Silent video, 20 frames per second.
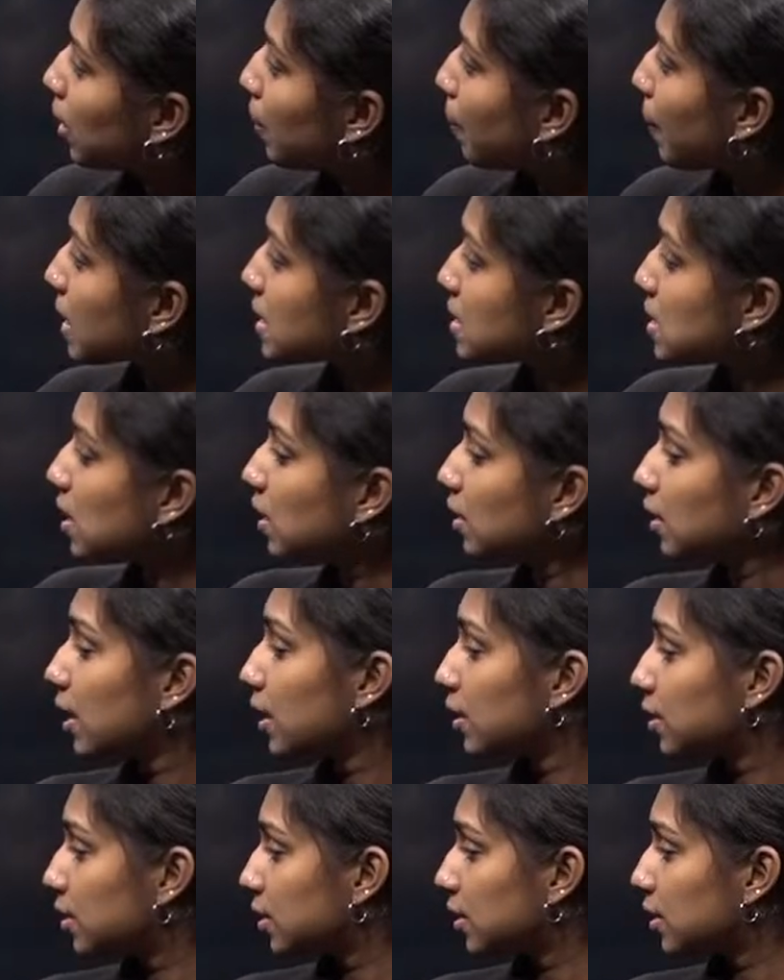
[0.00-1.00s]
mixed
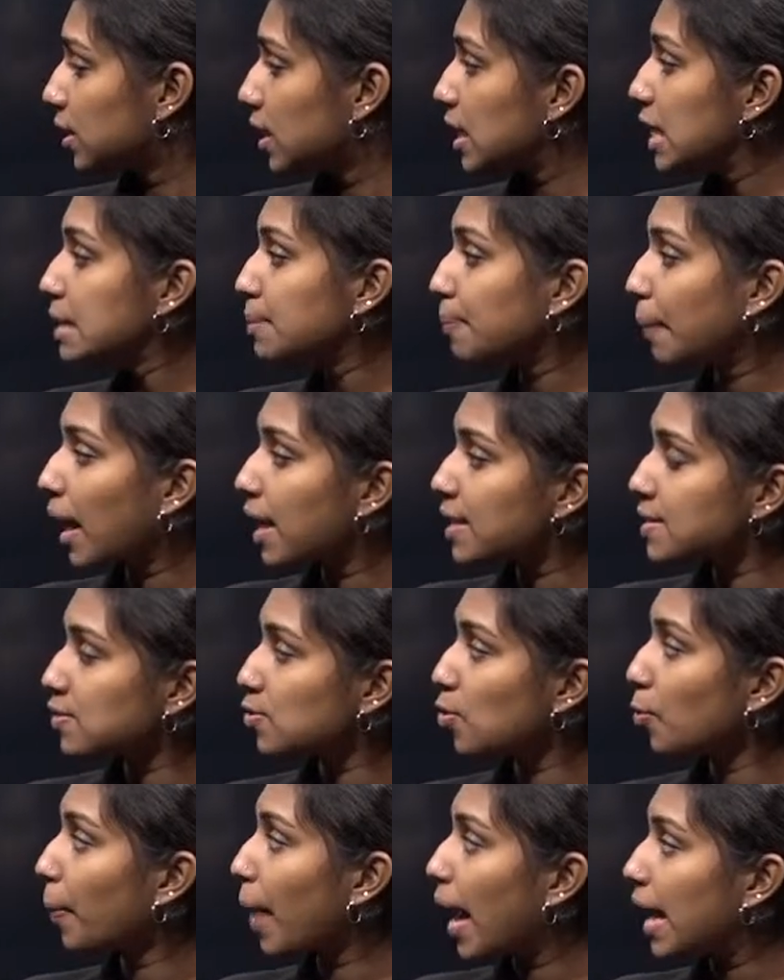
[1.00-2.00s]
this plaster
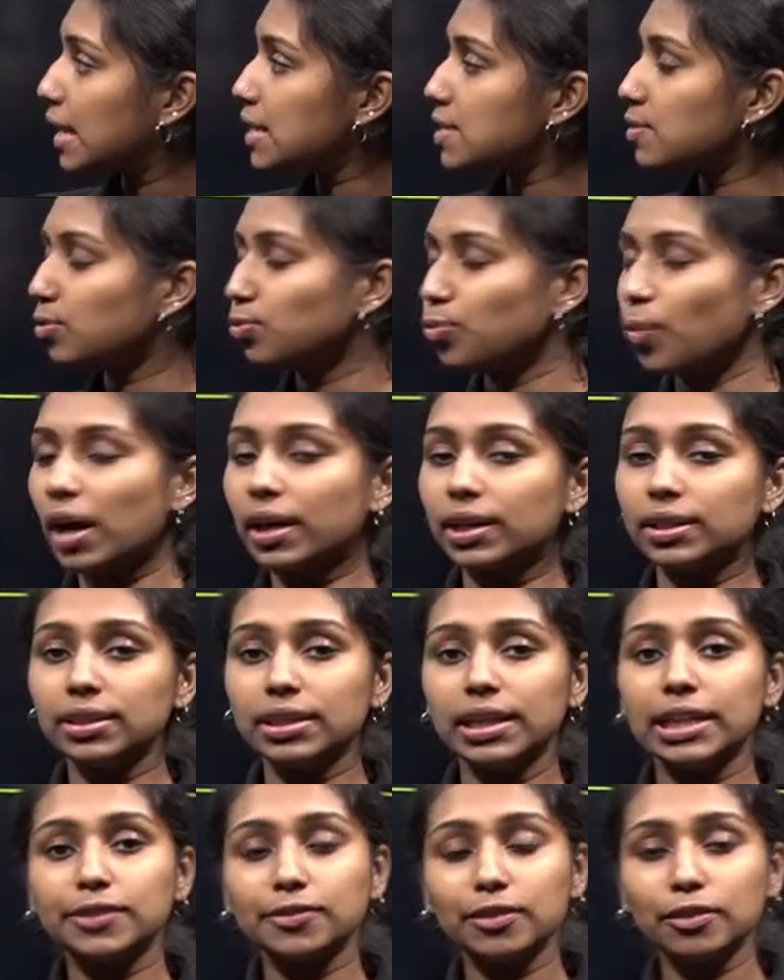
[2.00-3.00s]
of Paris with water,
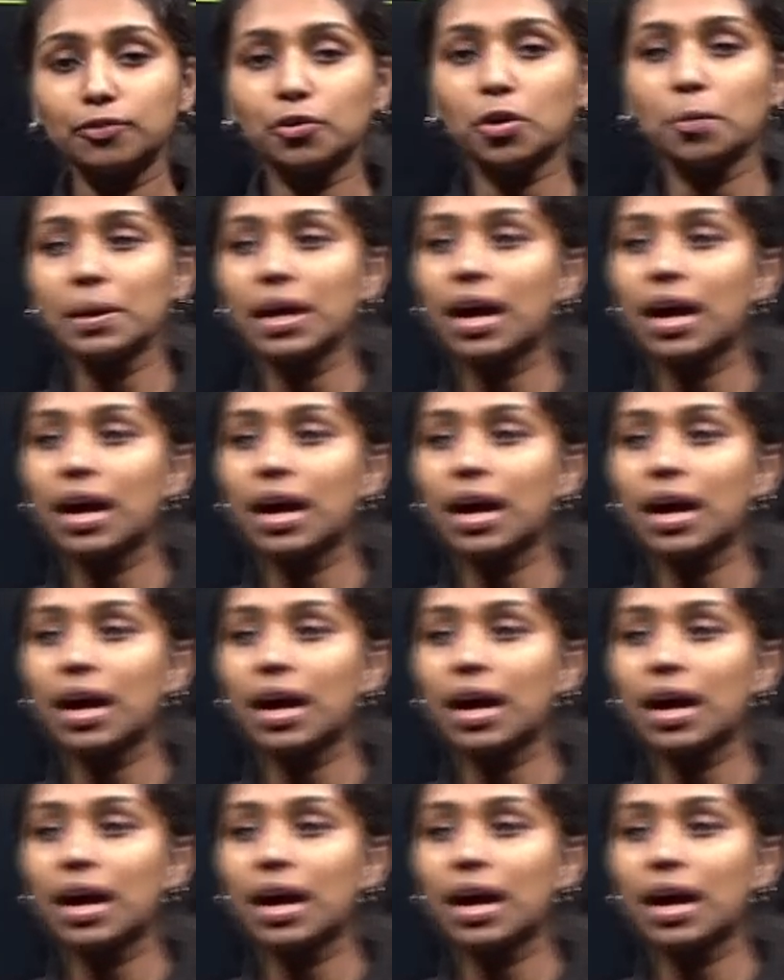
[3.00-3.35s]
it will form a